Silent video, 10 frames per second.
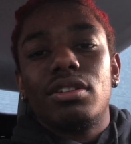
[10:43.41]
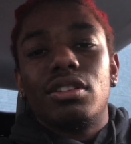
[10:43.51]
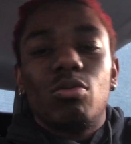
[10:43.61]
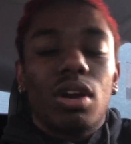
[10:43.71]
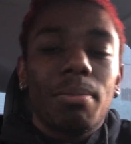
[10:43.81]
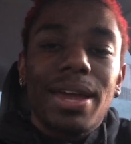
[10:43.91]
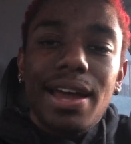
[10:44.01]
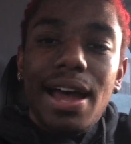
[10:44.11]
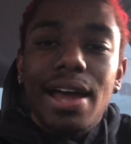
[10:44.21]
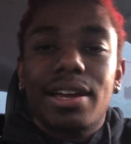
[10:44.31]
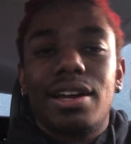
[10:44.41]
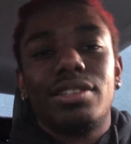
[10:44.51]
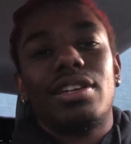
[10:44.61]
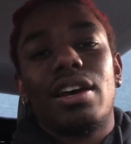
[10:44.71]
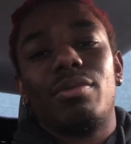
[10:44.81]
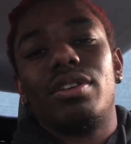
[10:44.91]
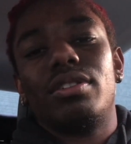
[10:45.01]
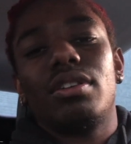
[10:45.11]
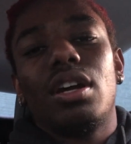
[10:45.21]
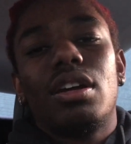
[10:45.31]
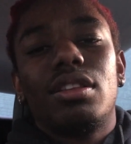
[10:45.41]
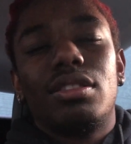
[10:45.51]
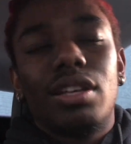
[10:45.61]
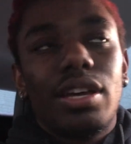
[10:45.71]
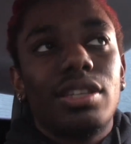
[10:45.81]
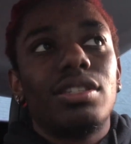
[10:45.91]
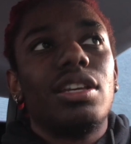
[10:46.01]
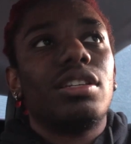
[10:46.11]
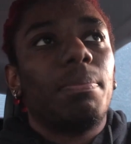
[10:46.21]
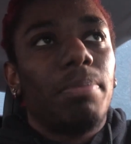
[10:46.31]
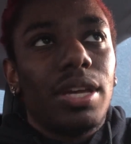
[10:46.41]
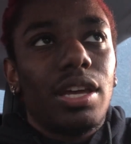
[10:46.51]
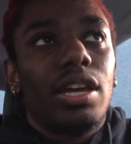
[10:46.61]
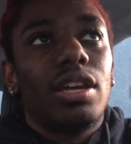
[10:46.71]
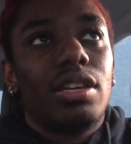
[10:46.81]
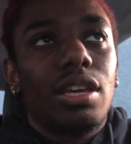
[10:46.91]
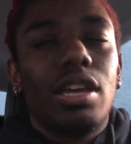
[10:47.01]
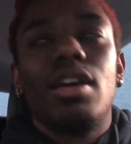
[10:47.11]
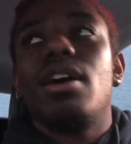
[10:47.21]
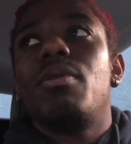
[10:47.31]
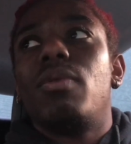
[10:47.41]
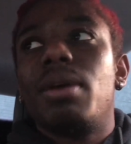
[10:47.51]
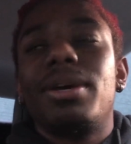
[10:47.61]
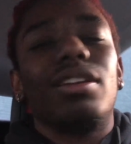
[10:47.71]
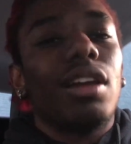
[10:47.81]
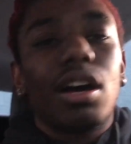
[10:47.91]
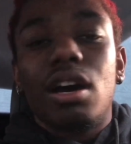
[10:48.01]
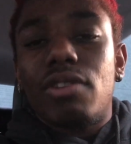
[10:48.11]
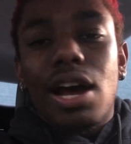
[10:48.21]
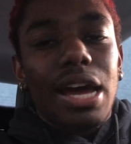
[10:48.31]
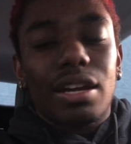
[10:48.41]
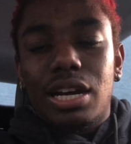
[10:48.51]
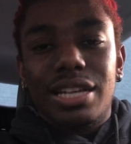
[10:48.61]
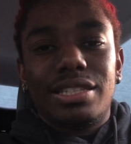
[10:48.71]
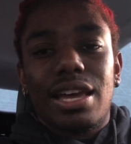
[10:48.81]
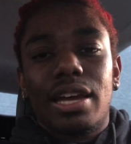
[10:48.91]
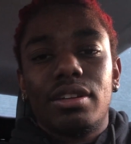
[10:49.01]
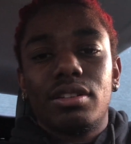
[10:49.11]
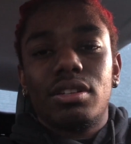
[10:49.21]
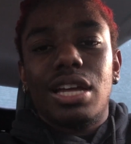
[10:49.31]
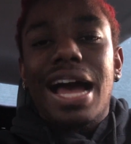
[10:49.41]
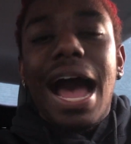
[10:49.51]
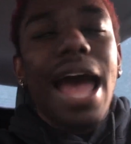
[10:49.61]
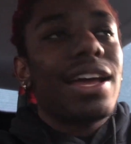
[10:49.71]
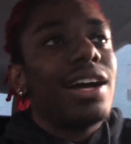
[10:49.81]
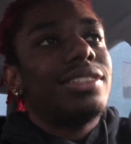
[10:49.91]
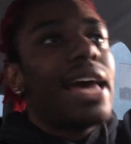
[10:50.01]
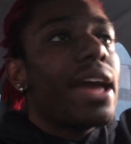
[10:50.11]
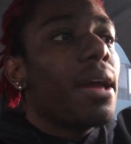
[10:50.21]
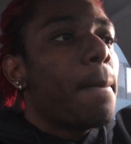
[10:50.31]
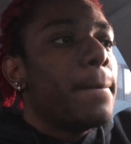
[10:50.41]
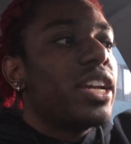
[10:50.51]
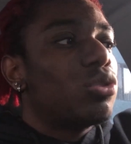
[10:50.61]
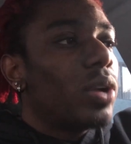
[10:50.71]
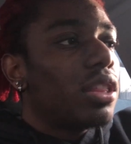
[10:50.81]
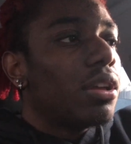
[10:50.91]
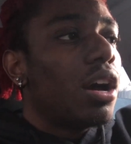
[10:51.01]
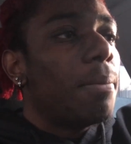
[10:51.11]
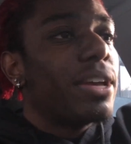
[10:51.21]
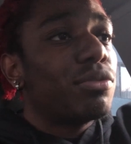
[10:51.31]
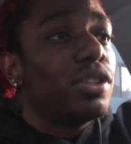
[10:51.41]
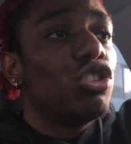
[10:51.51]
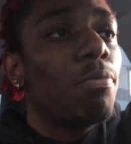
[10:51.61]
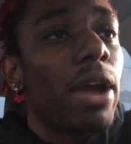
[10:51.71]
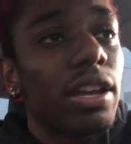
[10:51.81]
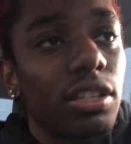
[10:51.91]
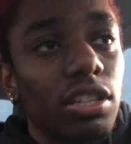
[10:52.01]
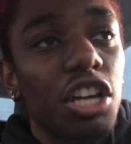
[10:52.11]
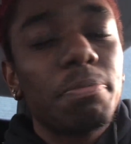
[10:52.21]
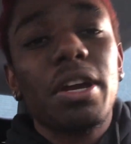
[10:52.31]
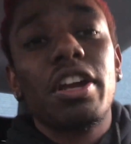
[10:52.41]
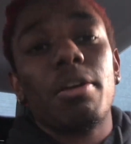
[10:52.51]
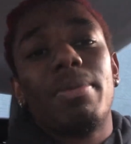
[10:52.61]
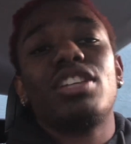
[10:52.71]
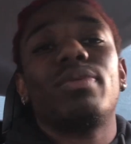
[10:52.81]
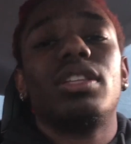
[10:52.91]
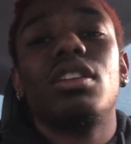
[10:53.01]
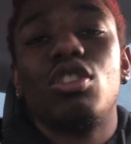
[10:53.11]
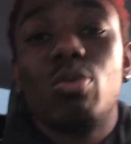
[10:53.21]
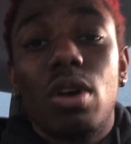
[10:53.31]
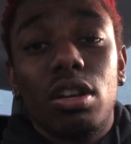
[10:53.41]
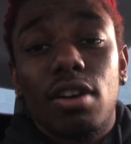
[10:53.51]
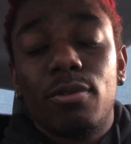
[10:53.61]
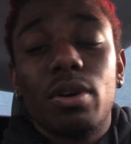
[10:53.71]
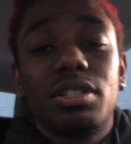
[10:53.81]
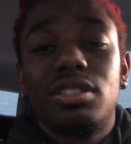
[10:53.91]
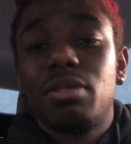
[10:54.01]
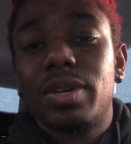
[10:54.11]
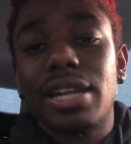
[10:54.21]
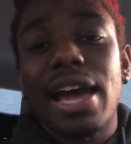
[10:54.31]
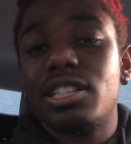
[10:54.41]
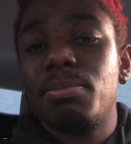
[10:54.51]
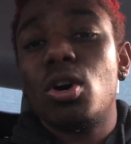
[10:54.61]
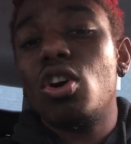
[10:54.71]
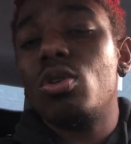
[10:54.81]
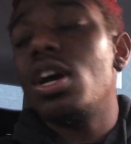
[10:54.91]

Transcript: You want to make eye contact with her. This is a big key. Women love eye contact. Eye contact mixed with uh, mixed with you breaking the touch barrier, mixed with you uh, your voice is in relax mode,